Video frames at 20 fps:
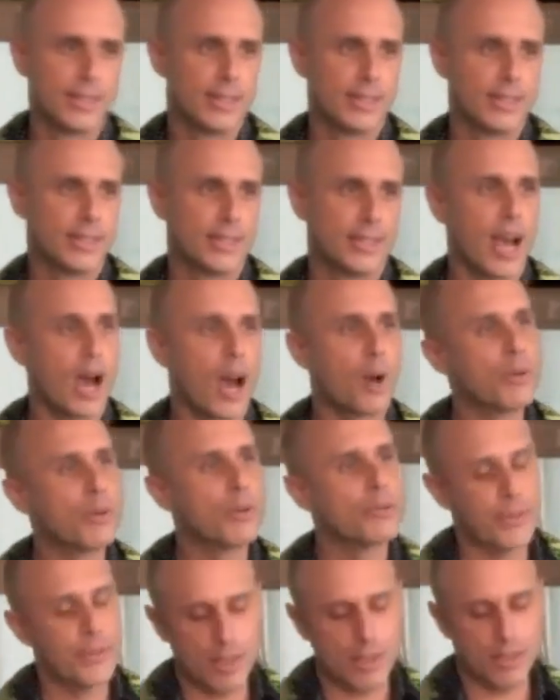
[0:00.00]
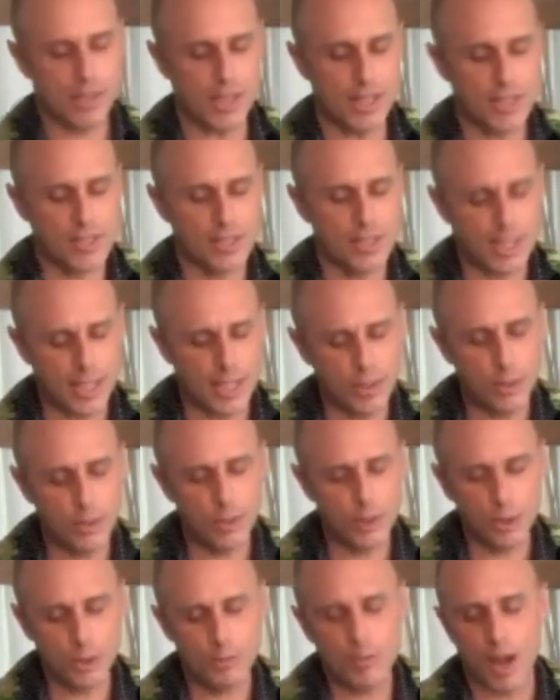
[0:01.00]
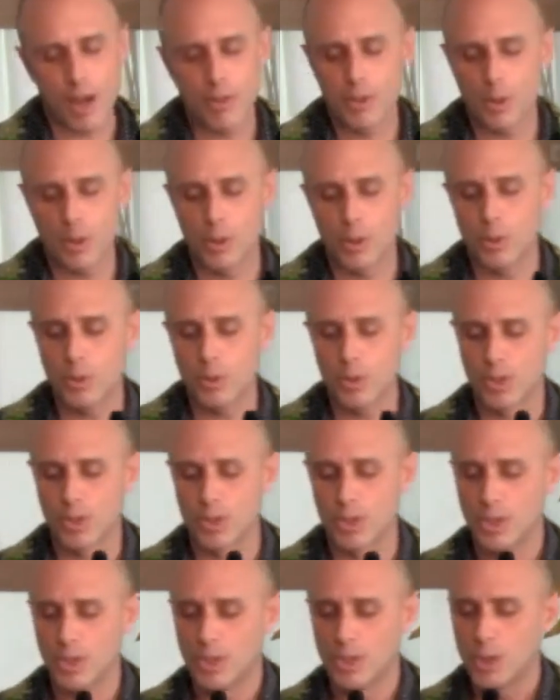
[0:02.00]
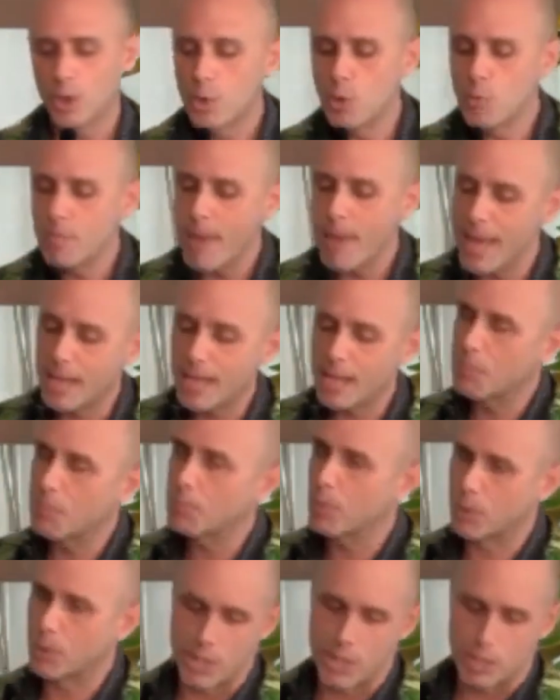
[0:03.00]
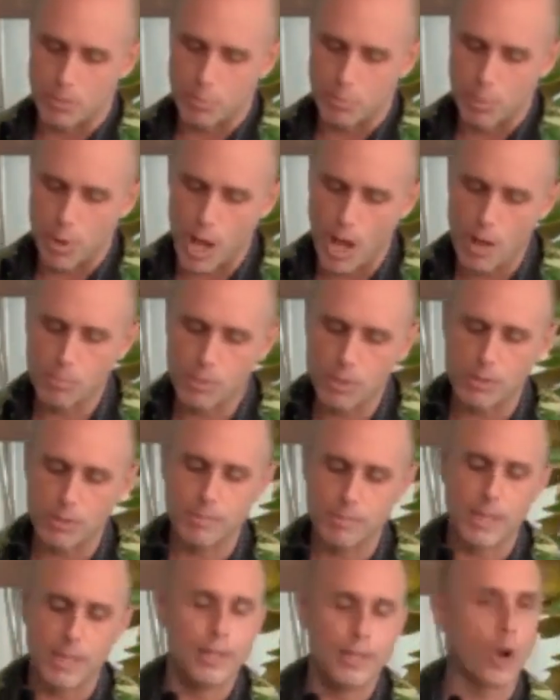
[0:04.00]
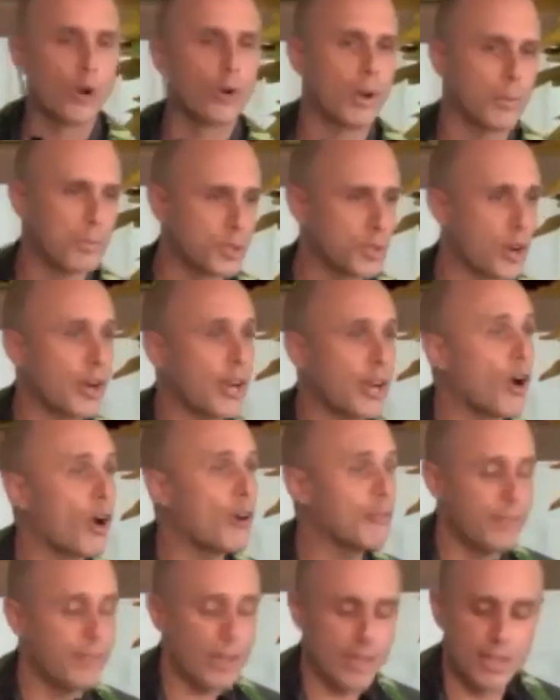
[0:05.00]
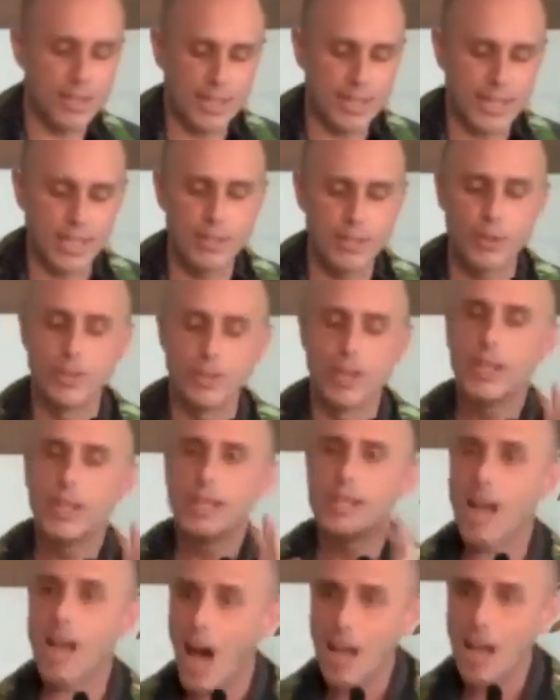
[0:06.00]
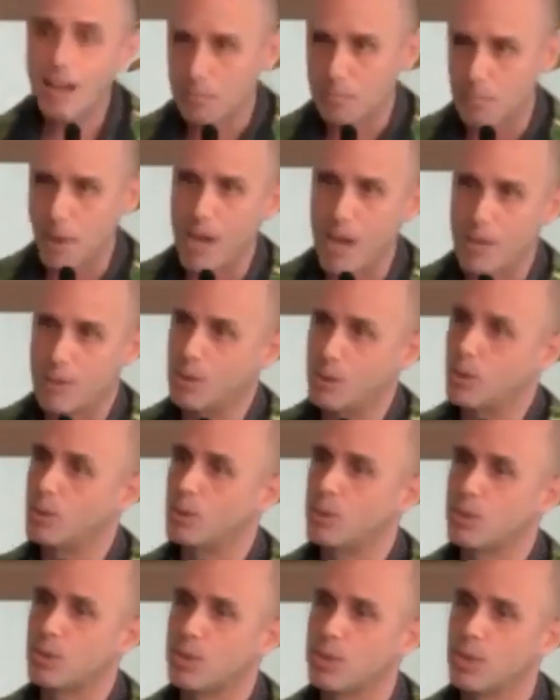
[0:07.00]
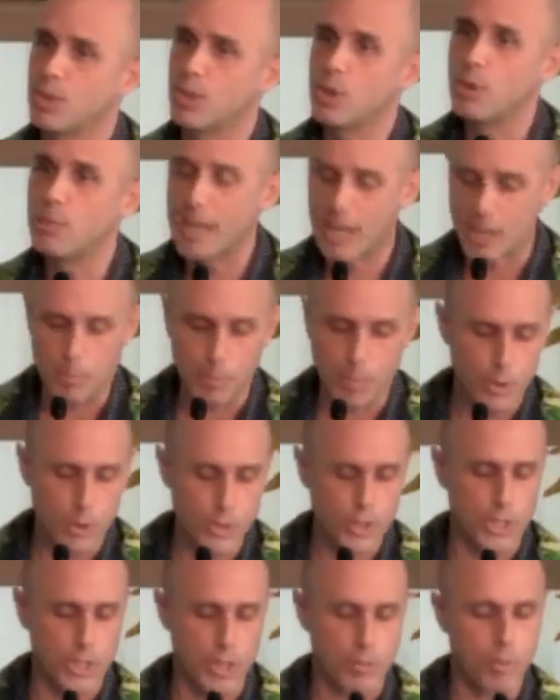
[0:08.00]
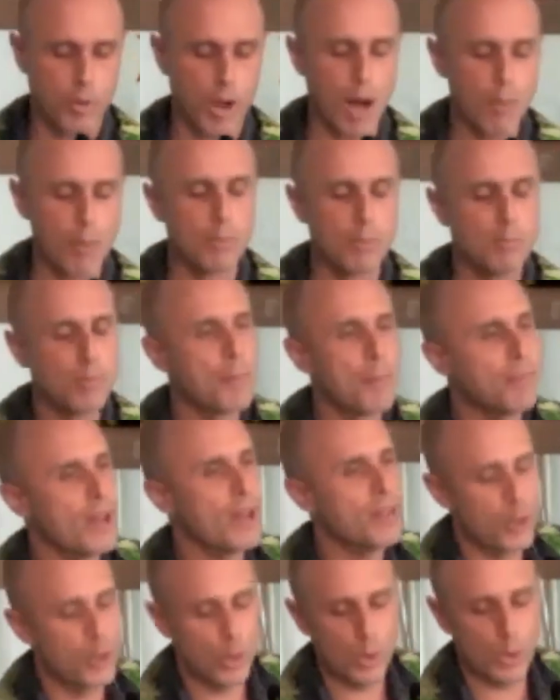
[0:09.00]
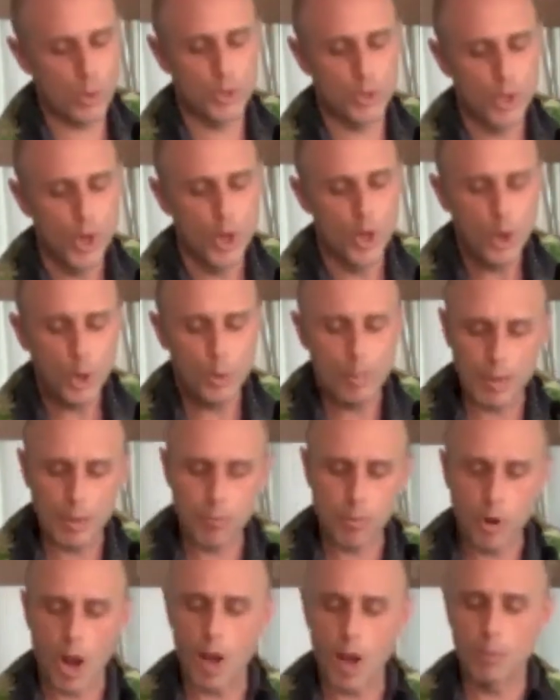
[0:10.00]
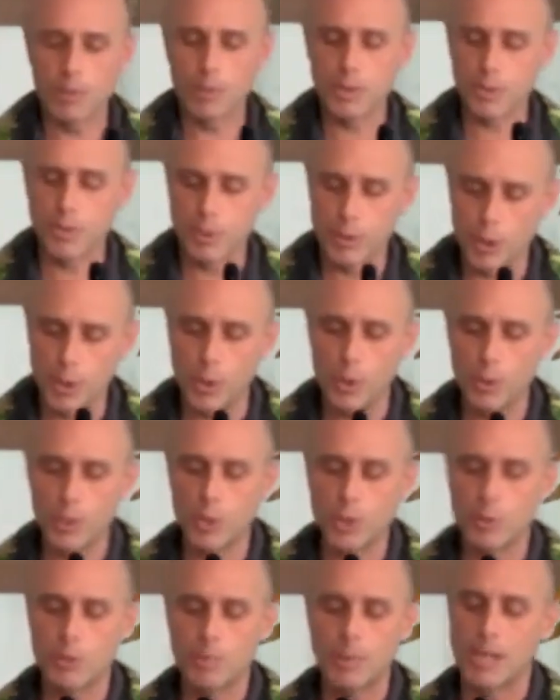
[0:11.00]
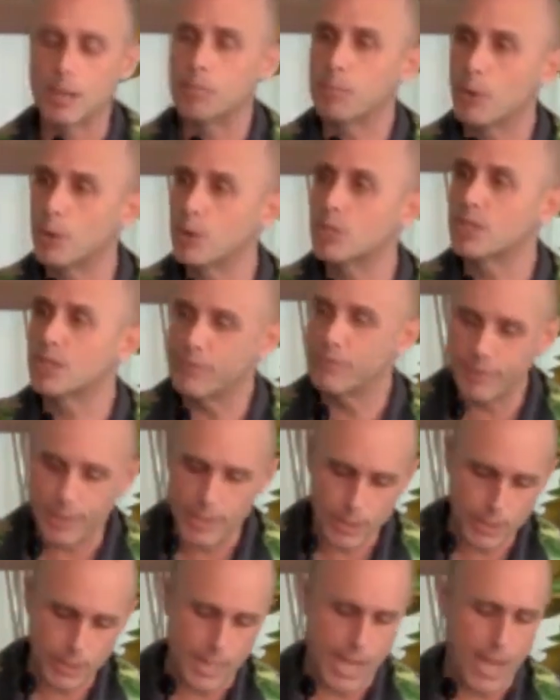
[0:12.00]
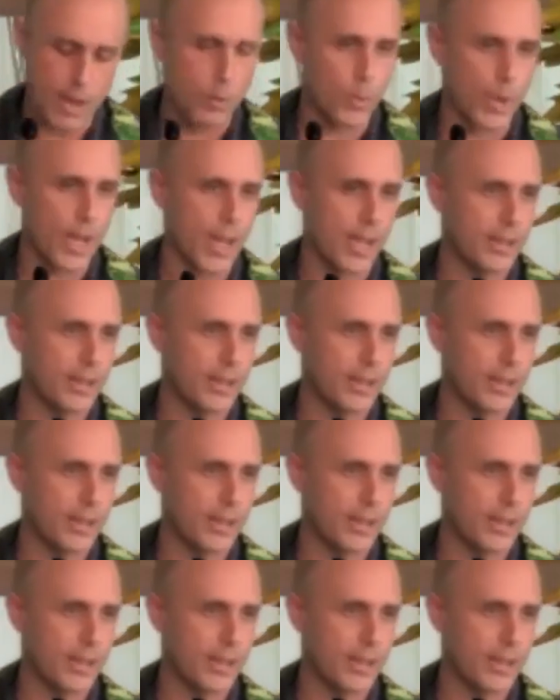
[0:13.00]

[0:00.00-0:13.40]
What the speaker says: Our faith is kindled by those who make a person a problem, our faith is kindled not by those who make a person a problem, but by those who make problems for those who would make a person feel that way.